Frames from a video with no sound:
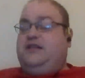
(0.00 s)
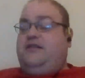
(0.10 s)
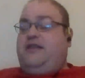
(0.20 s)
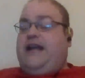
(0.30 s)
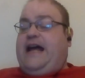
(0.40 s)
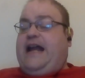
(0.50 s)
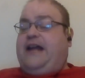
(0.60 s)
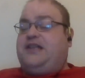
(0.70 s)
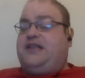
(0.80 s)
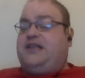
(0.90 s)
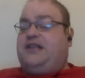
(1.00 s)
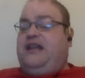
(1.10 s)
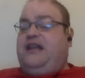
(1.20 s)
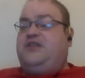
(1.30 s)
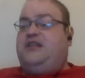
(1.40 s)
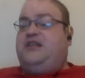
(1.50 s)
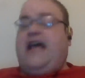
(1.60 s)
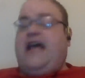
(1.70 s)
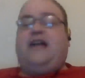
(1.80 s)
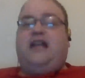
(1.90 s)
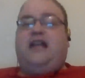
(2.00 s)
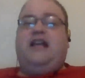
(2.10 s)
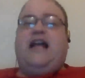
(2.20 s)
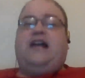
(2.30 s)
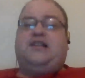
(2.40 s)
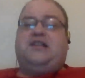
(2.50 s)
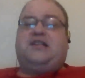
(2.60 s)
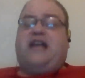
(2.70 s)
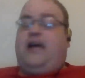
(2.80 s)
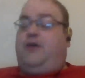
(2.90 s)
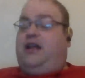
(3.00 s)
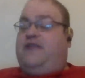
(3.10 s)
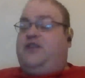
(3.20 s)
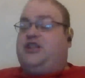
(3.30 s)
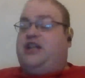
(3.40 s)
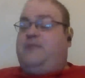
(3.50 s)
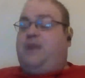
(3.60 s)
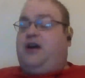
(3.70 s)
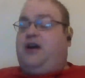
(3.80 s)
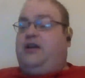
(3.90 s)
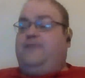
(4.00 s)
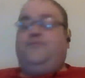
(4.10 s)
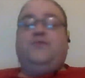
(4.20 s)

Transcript: They got out-assisted 11. They did out-assist Iowa 11-10 barely.